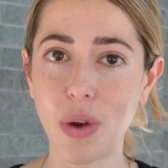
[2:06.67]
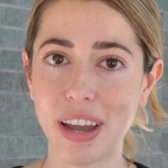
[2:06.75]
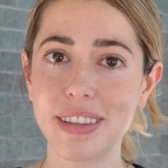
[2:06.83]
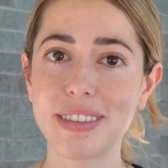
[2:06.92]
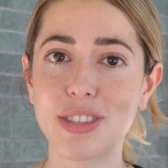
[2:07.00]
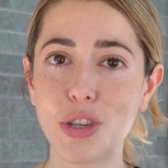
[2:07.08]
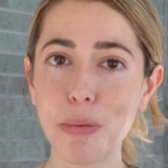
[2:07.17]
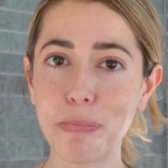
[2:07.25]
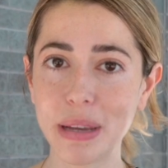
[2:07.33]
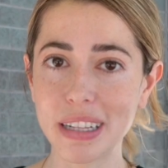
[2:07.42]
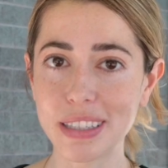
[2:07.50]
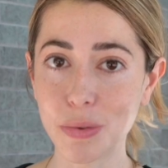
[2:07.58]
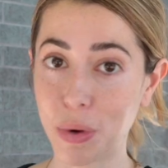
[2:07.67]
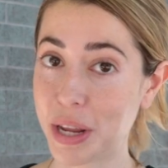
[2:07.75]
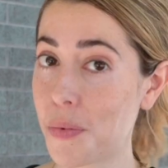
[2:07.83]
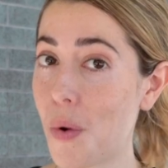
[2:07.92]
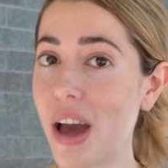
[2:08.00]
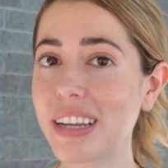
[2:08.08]
rights to build what
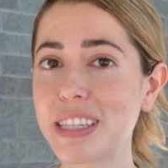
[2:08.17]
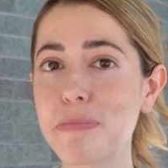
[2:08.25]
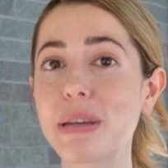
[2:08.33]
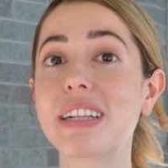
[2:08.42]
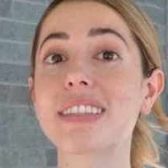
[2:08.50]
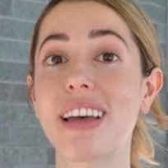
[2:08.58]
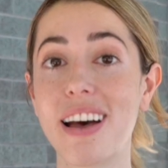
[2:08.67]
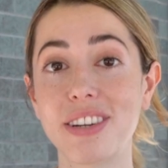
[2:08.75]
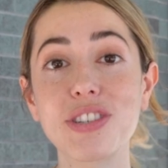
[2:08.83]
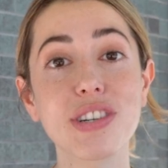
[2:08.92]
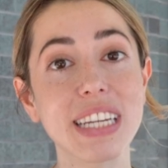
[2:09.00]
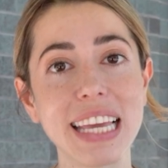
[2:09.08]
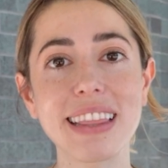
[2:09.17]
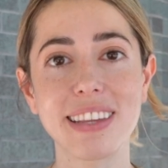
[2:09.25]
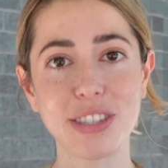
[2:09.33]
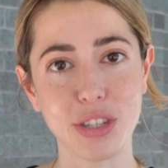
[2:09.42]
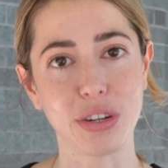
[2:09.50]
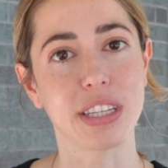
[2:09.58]
he wanted to build underneath the
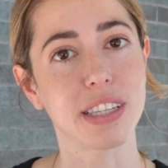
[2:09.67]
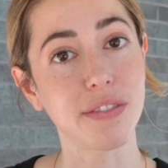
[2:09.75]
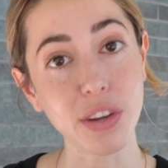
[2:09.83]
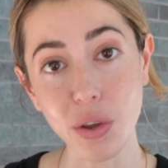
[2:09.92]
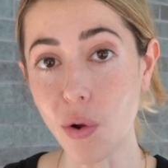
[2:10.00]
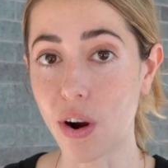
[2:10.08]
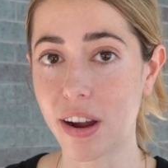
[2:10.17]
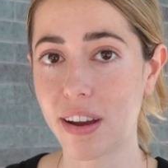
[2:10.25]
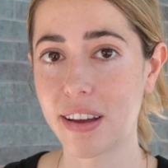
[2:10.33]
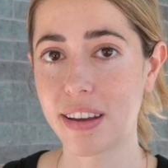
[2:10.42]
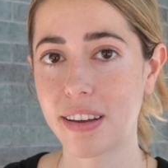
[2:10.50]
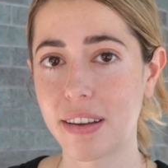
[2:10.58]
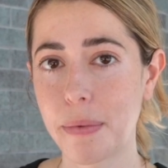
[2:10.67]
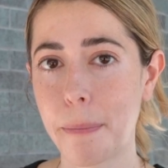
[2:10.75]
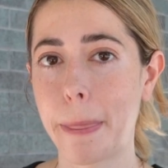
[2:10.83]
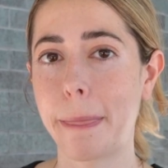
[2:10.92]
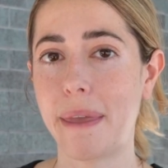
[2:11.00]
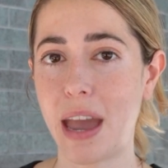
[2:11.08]
streets of New York.
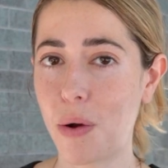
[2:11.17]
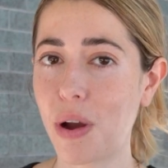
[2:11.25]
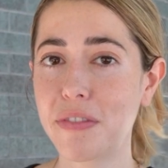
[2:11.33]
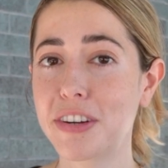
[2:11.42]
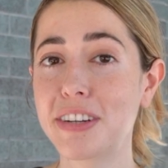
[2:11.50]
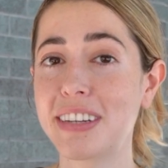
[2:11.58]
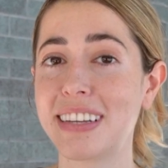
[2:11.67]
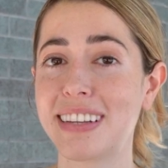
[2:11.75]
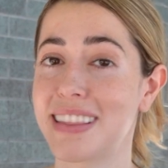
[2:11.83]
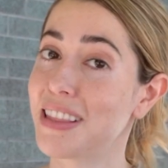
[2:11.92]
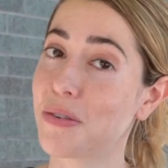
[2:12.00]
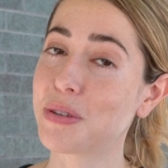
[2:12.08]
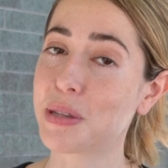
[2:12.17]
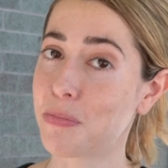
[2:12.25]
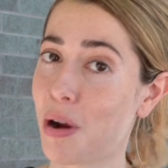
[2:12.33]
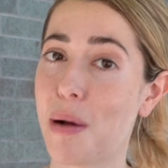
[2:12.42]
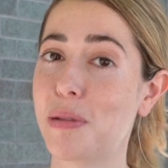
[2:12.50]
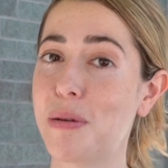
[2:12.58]
However, there was a
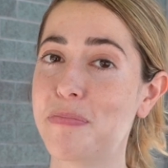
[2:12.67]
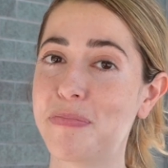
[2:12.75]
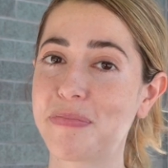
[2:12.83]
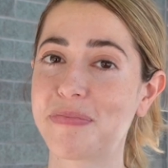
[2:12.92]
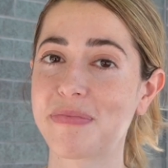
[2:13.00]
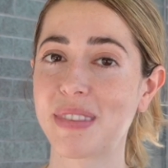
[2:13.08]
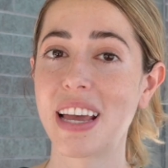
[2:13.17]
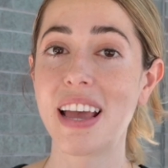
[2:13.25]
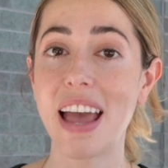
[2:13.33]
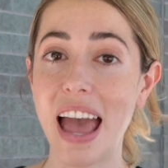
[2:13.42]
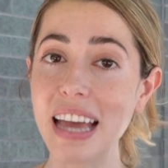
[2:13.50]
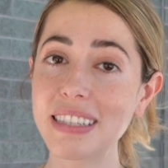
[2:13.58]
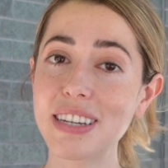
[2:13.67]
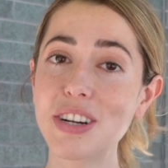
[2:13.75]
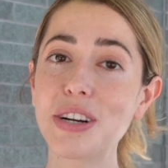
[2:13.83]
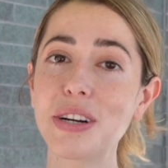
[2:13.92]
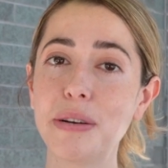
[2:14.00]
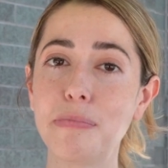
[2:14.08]
problem.
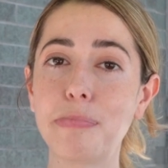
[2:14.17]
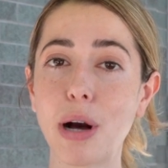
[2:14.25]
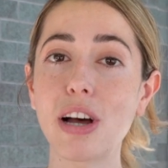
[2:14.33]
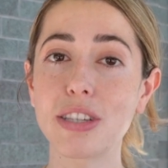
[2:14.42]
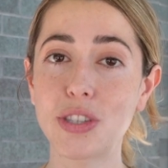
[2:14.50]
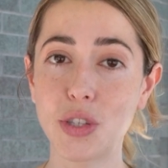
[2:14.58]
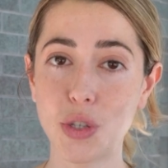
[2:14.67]
Enter Boss